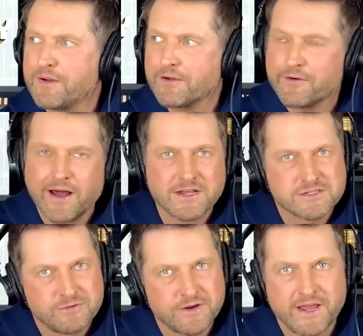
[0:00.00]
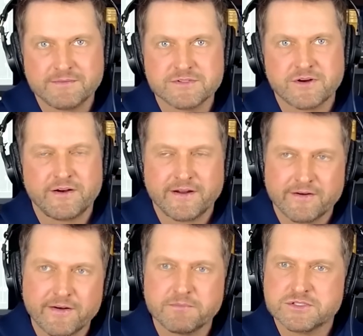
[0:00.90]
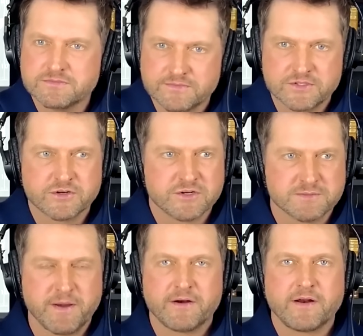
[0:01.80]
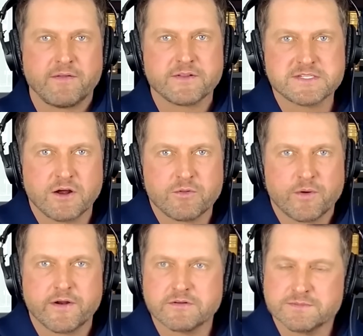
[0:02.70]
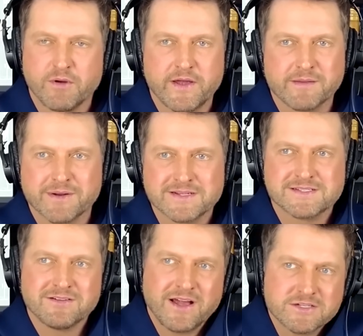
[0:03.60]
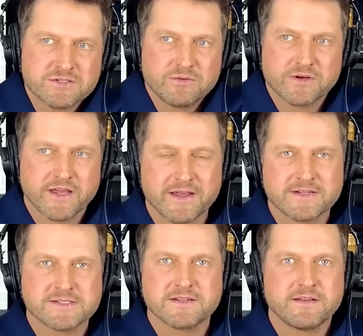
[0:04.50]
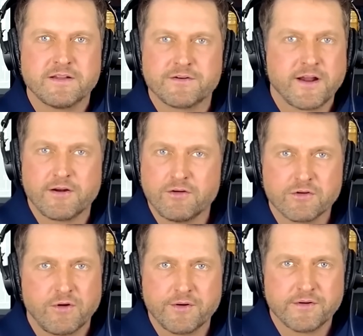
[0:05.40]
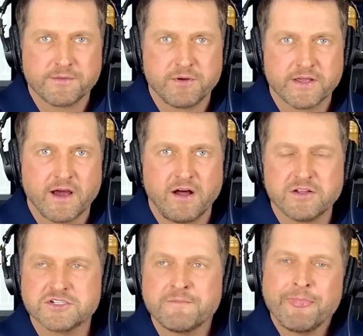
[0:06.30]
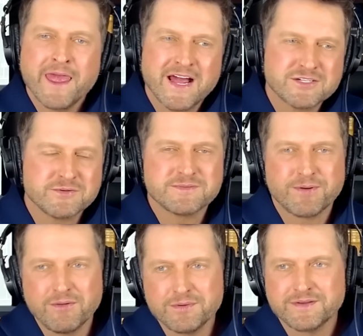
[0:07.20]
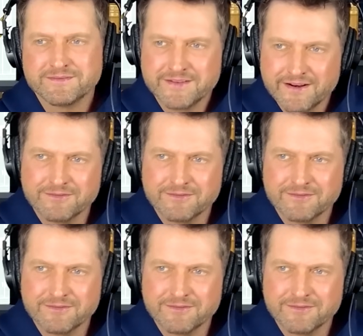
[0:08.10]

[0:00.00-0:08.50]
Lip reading: go to high school games around here, and I'm sure it's better down the south where he was playing, but it's still high school kids, and they're not all going on to play college. And so he's probably,